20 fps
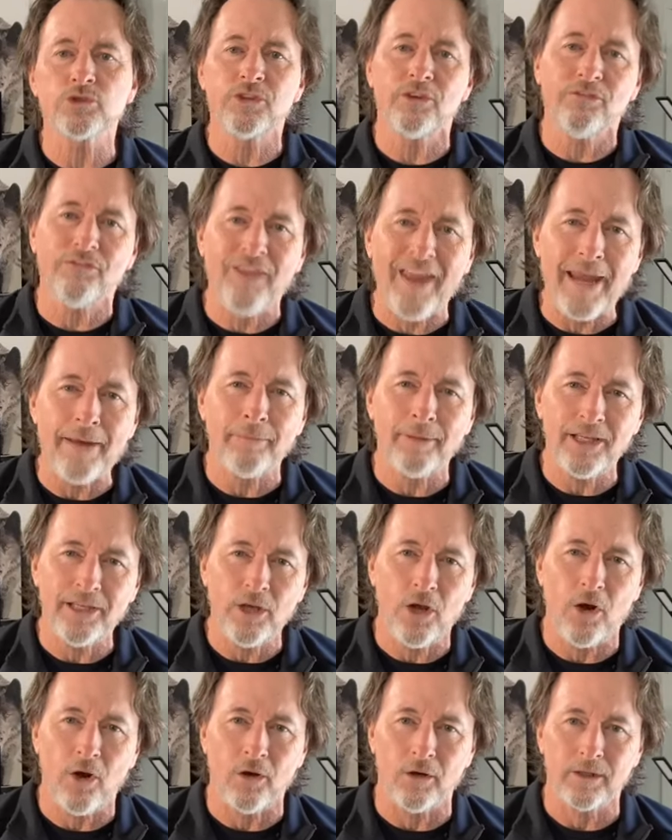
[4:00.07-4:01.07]
it was the
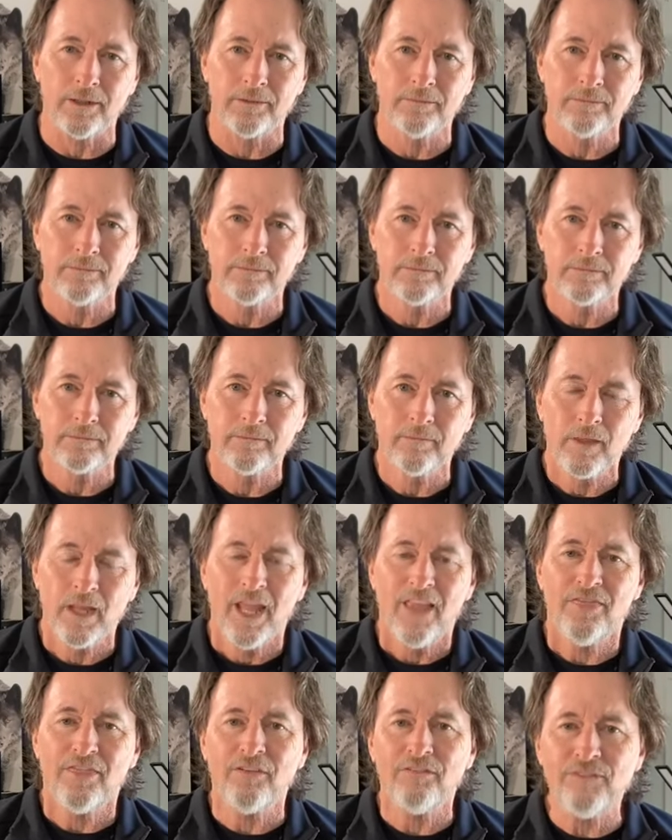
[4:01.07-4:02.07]
family dog.
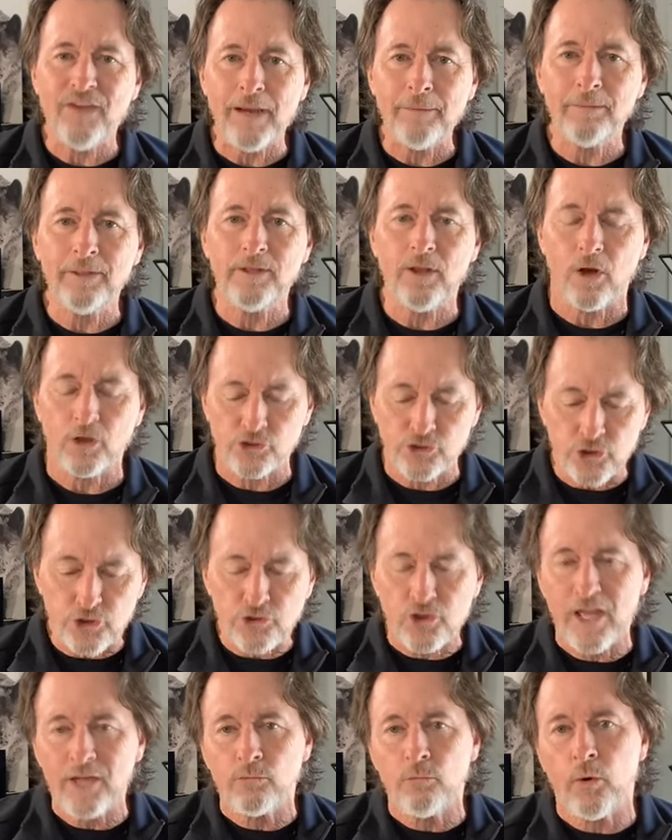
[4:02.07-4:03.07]
The family dog,
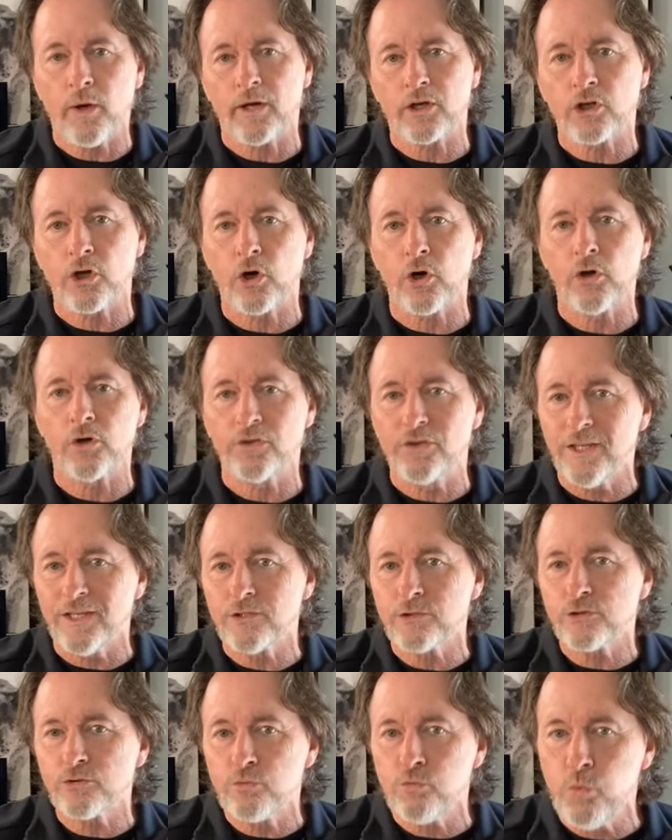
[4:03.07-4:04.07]
just like what occurred
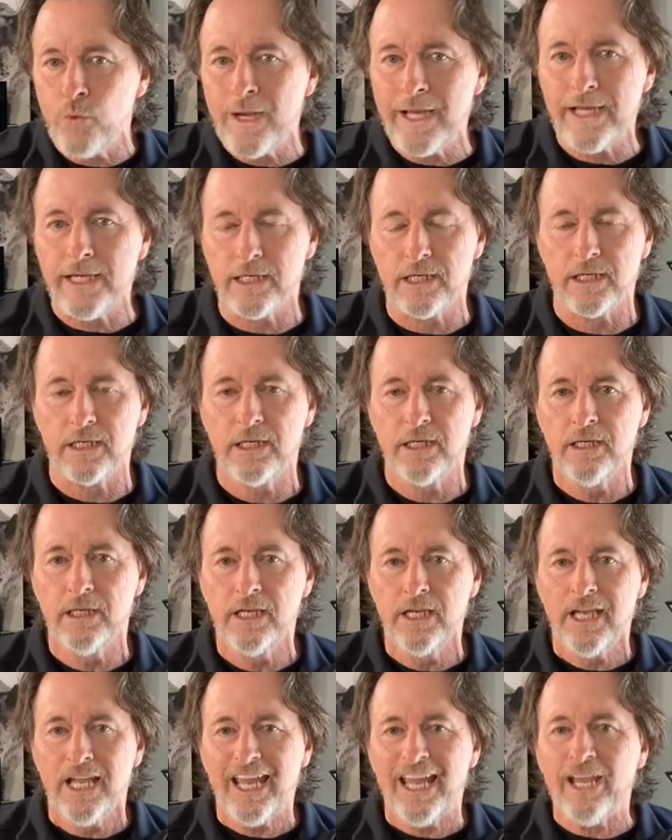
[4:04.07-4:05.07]
this week,
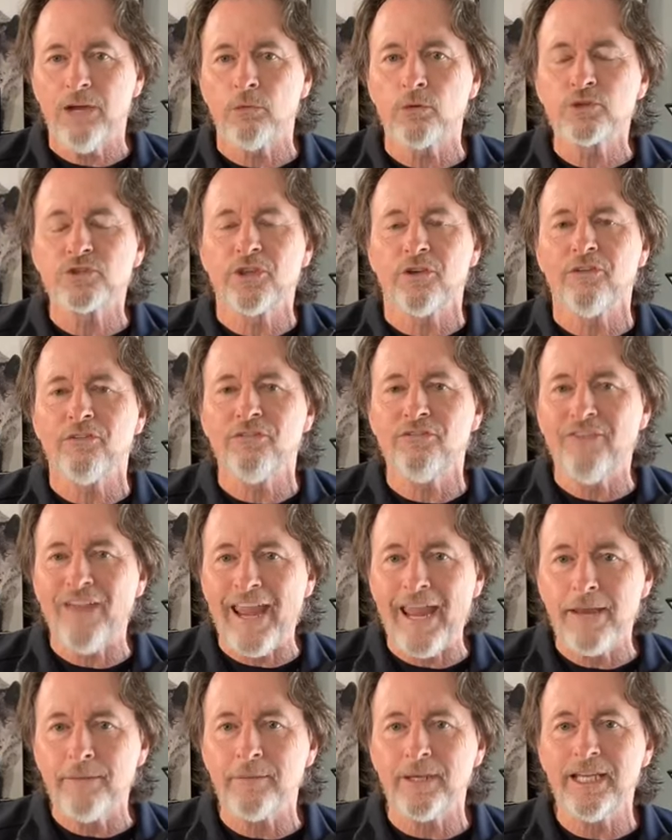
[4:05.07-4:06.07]
it was the
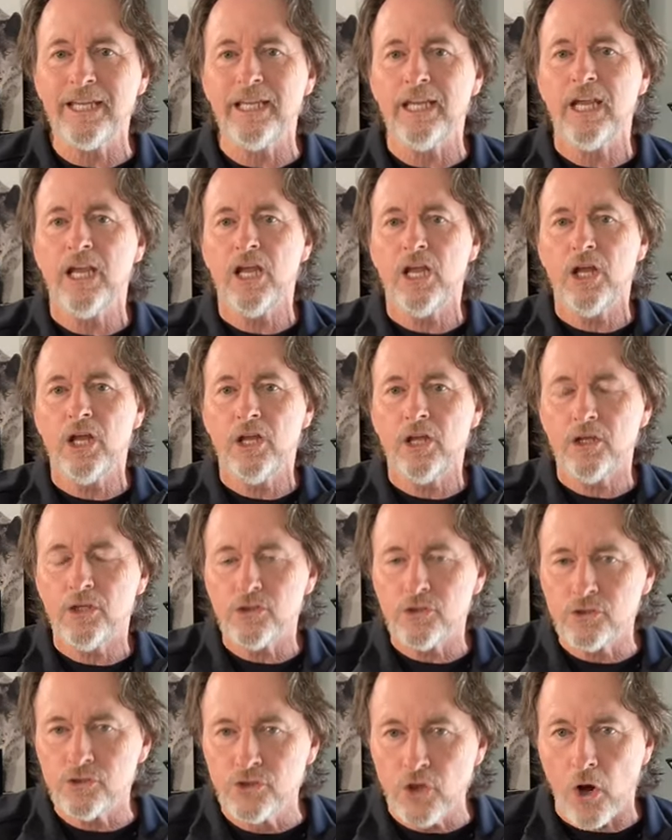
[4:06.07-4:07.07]
family
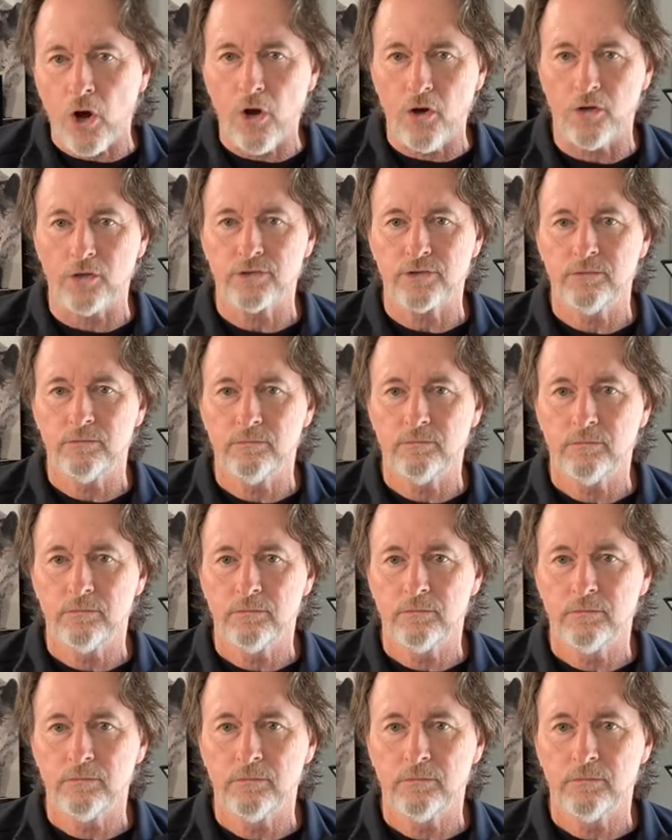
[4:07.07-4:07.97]
dogs.